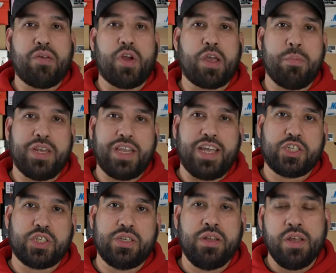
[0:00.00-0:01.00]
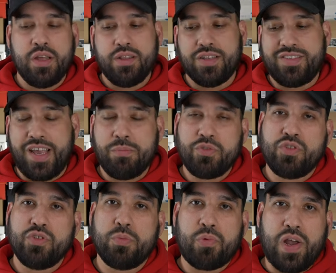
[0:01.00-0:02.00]
recommendation, the Tatum
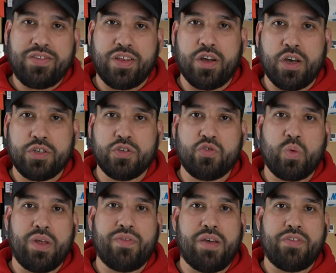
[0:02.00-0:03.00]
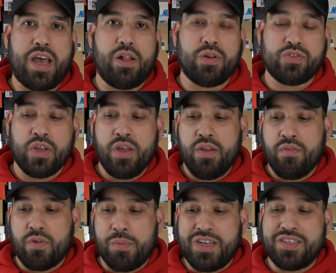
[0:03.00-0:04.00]
2 priced at $125
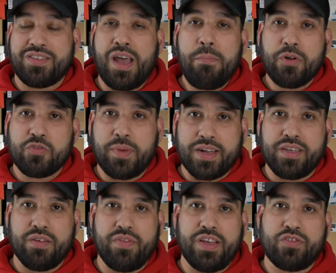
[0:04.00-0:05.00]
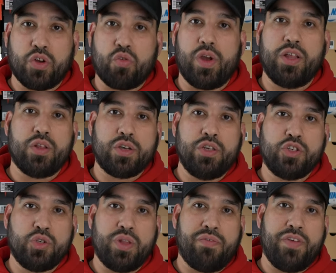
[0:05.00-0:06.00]
from a design perspective, is a great looking
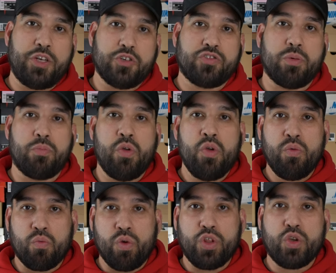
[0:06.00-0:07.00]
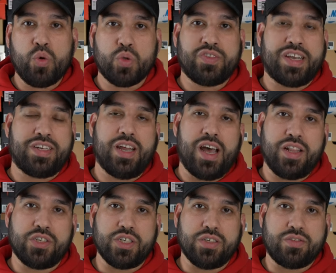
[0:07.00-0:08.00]
shoe that features some really cool
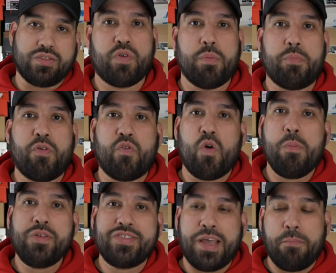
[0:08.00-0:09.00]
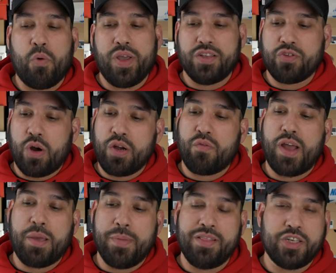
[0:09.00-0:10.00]
technologies. From a performance standpoint, it's hard to
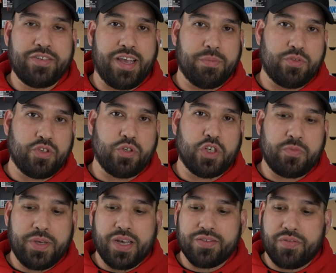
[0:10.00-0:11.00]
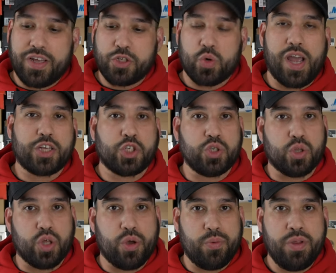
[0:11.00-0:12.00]
recommend the Tatum 2 just because of that traction
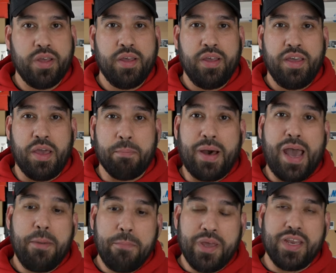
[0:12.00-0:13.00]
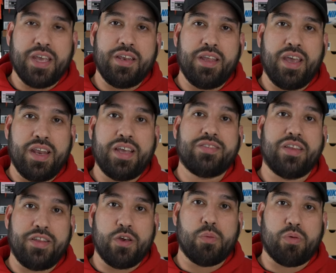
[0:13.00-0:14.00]
alone. In my opinion, it is
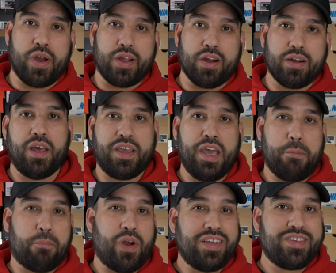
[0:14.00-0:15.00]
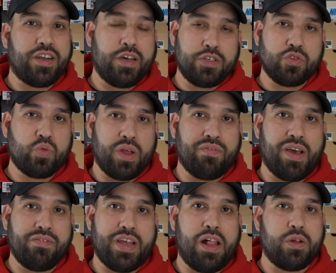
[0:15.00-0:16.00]
a deal breaker. Again, priced at
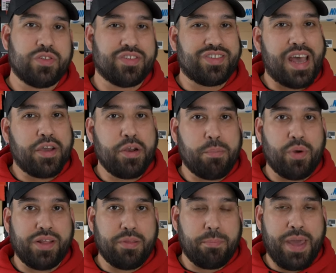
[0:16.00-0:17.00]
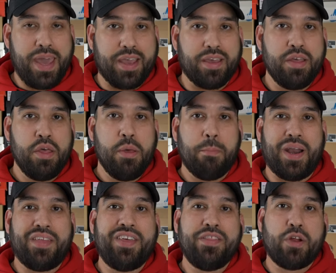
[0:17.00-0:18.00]
$125, it's not gonna break the bank,
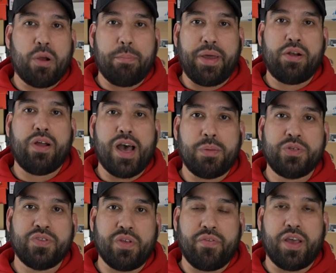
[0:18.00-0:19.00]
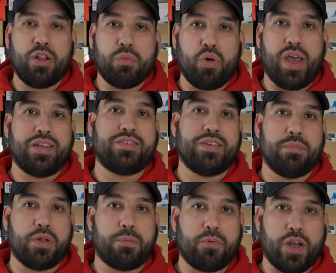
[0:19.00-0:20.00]
but I think there are better options available at
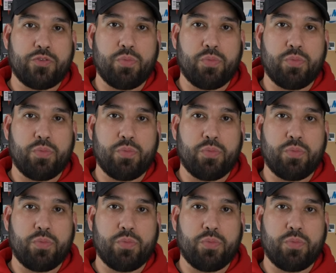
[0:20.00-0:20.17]
similar price